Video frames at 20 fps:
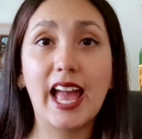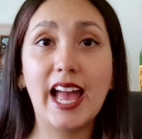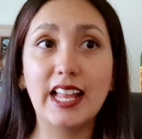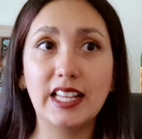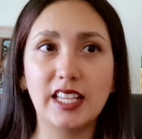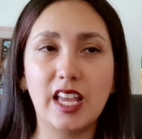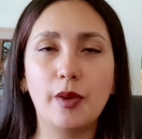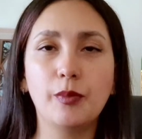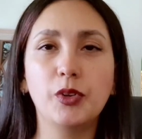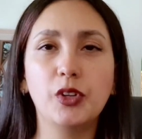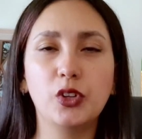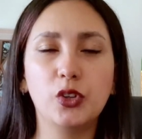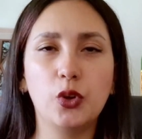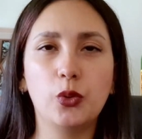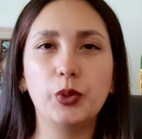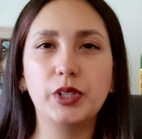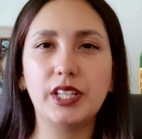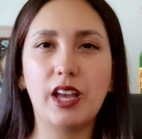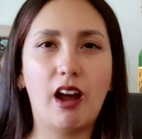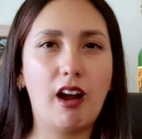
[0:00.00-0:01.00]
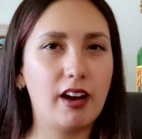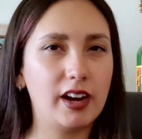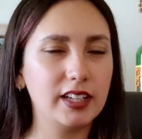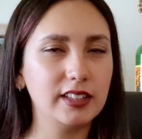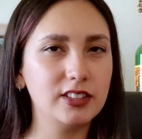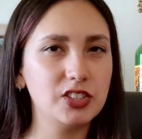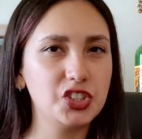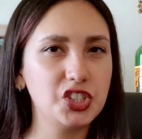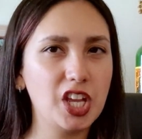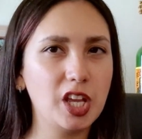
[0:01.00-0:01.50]
and I'm gonna go with
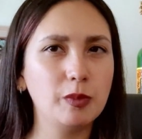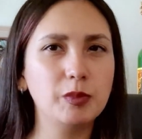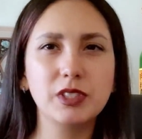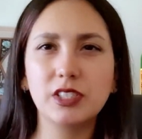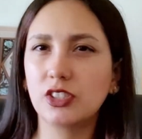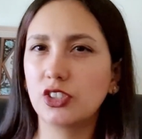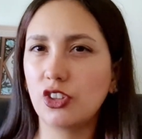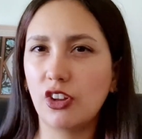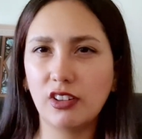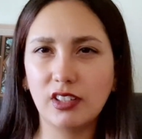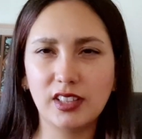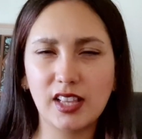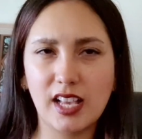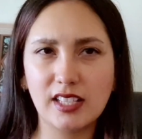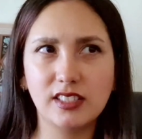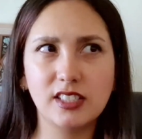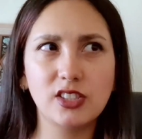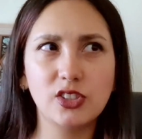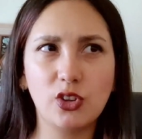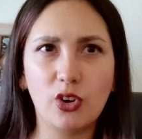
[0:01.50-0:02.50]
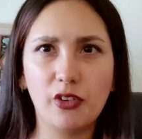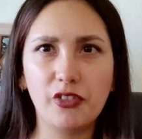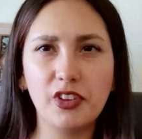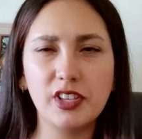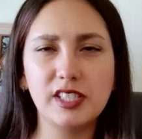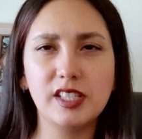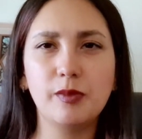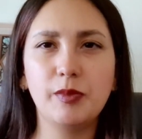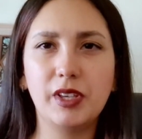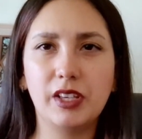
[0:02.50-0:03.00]
heart-shaped sunglasses,
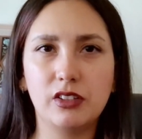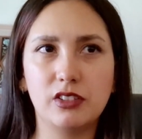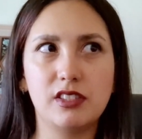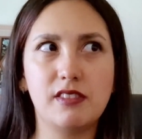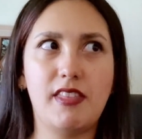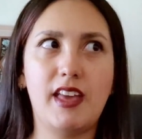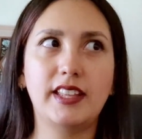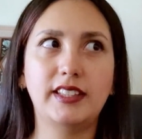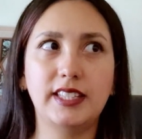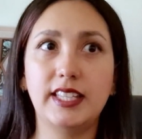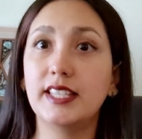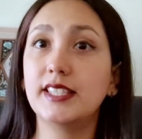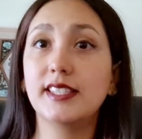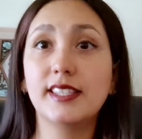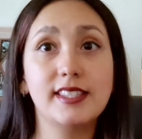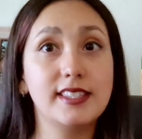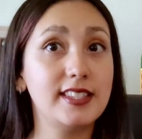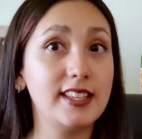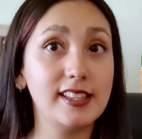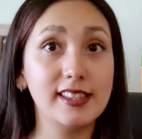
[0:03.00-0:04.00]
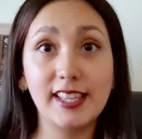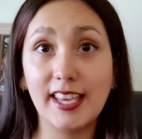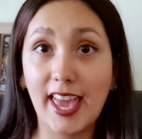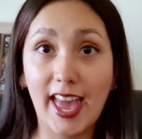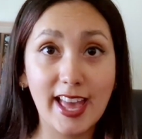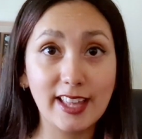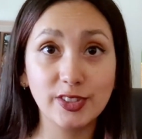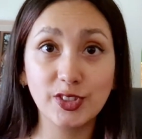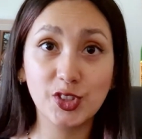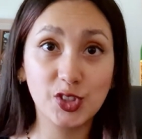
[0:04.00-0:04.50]
obviously, because that is silly
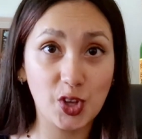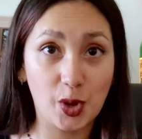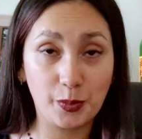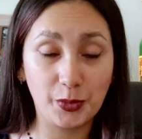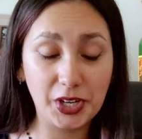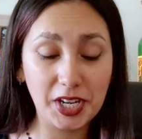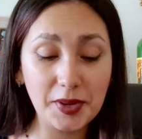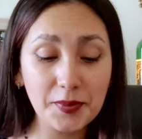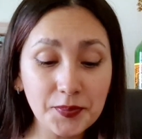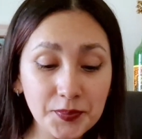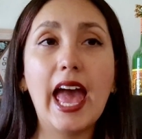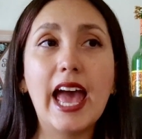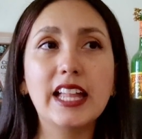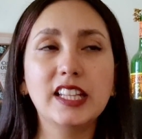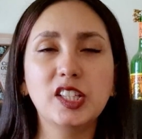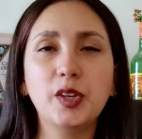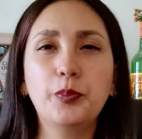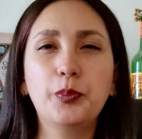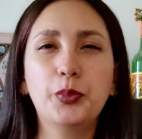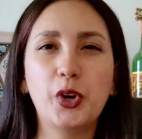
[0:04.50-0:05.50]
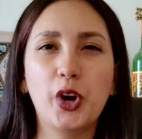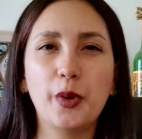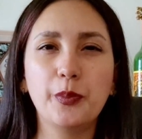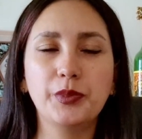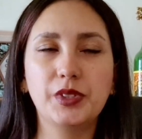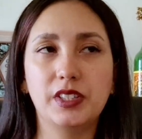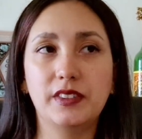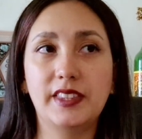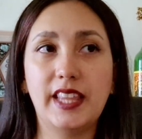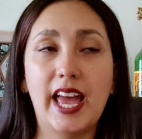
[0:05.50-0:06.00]
and summery. And the
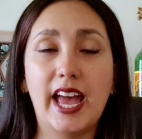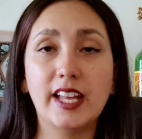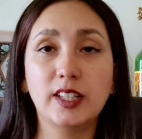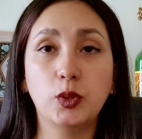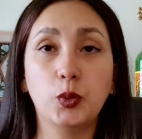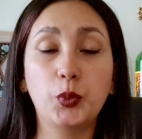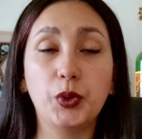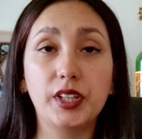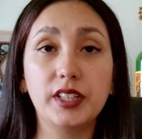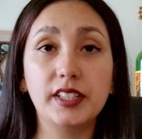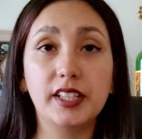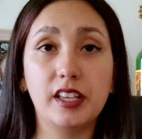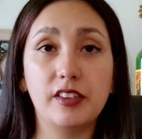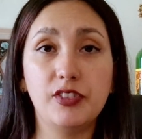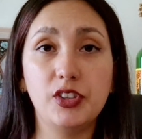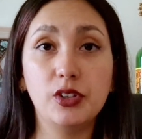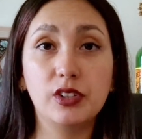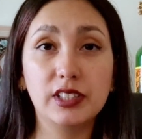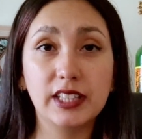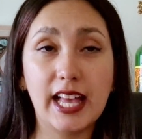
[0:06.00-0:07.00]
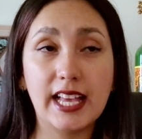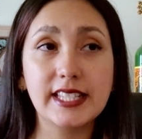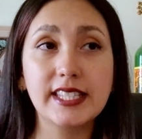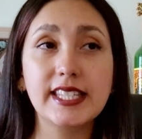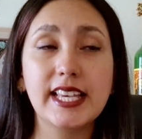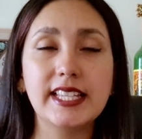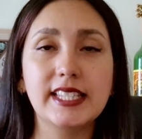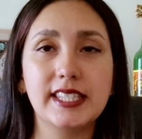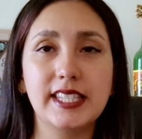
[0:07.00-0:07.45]
prompt that will give you glasses